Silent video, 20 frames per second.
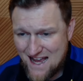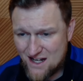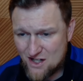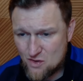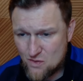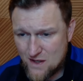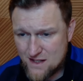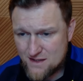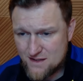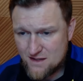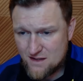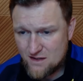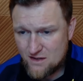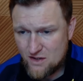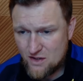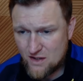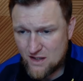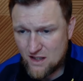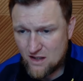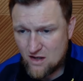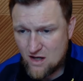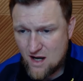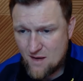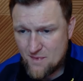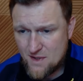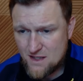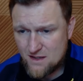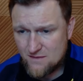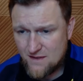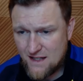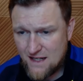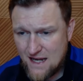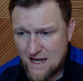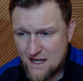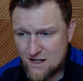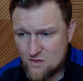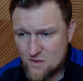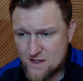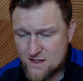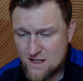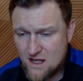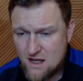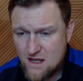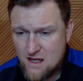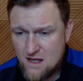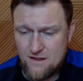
address. You can copy the link address.